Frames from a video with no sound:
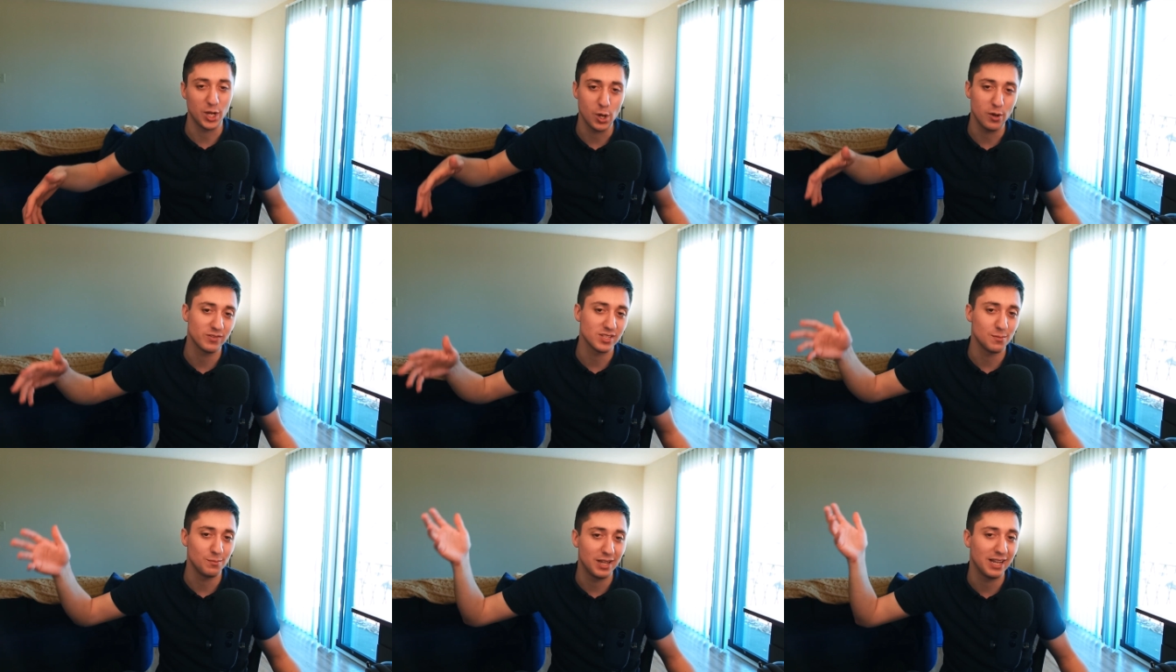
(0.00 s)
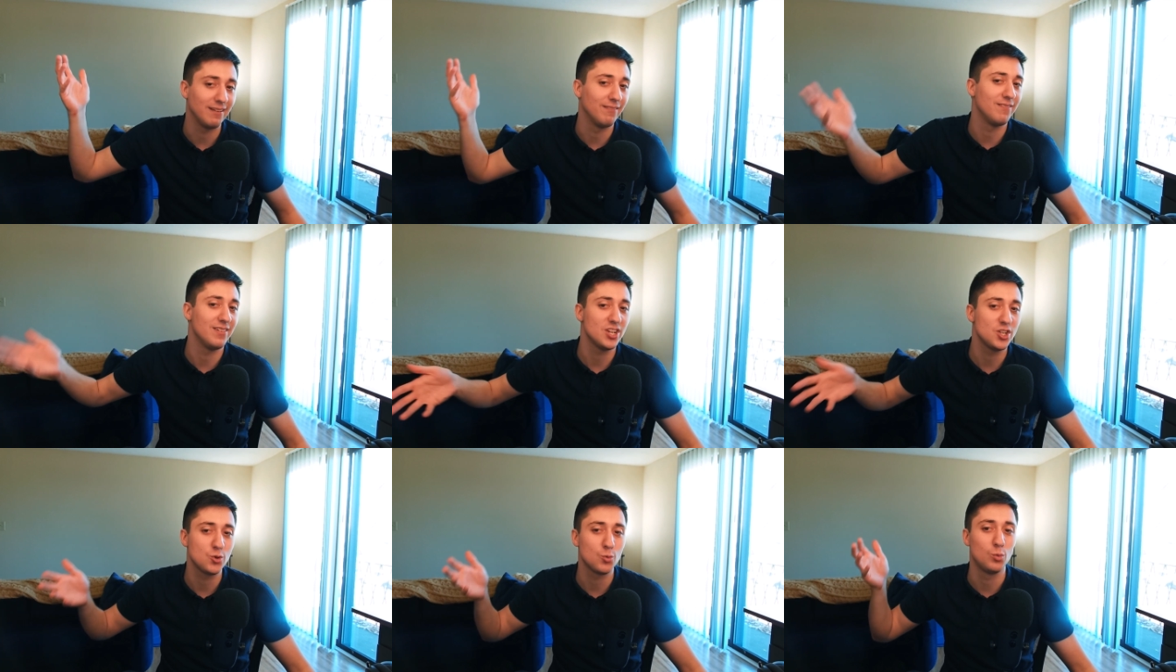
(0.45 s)
You have some like
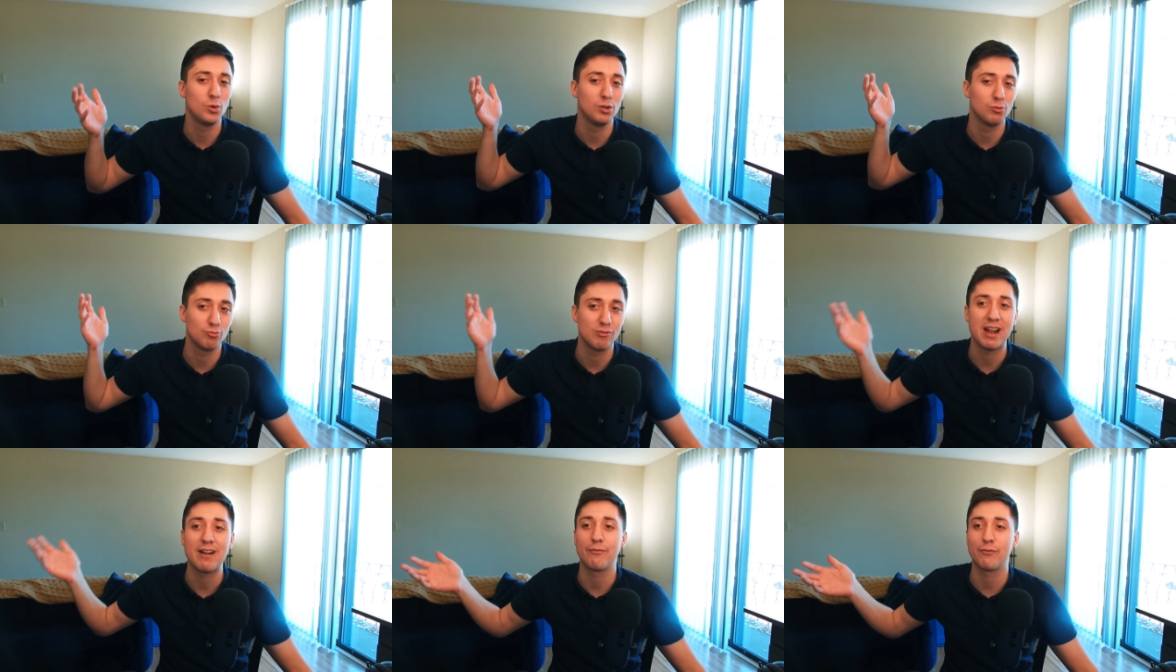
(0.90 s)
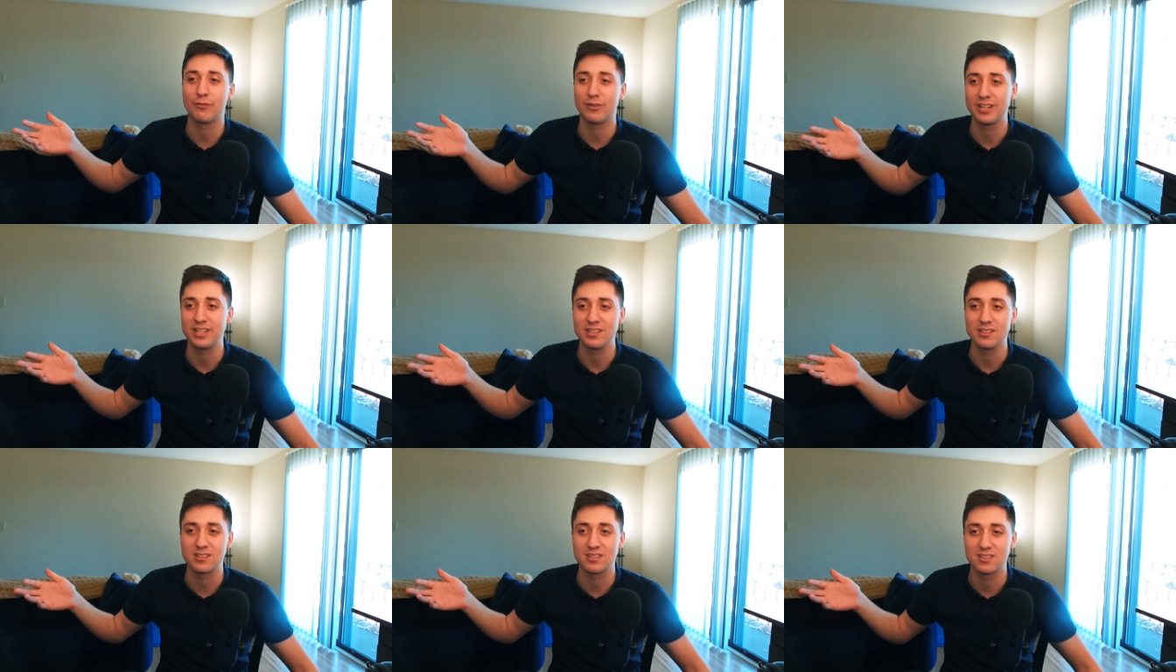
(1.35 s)
visual
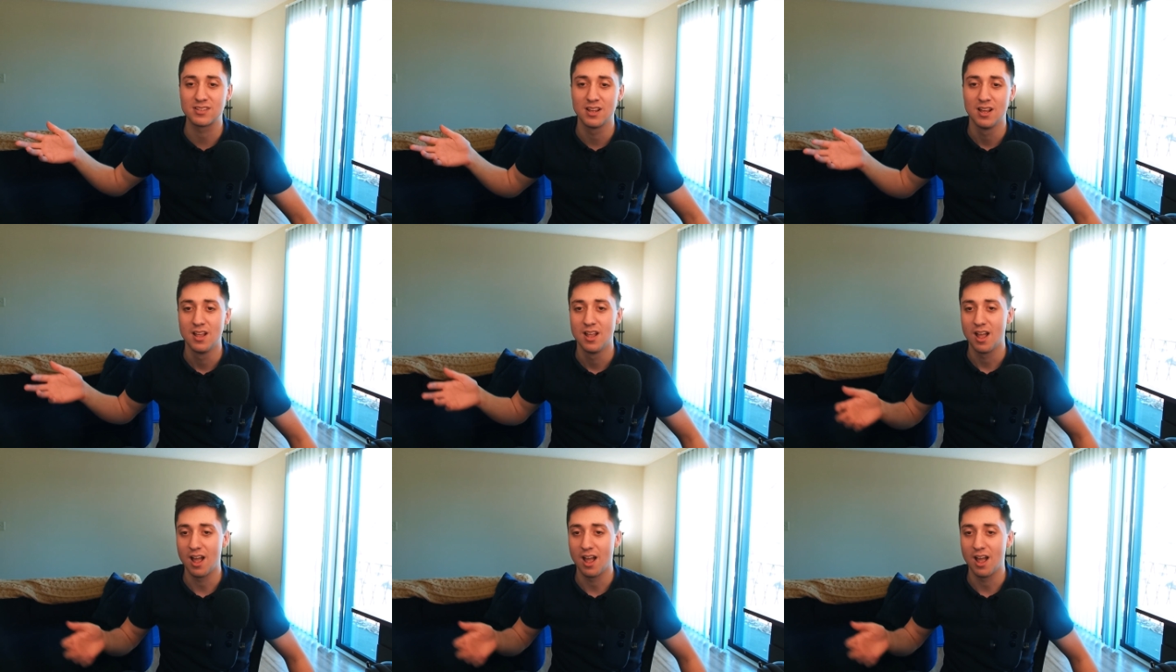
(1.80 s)
reference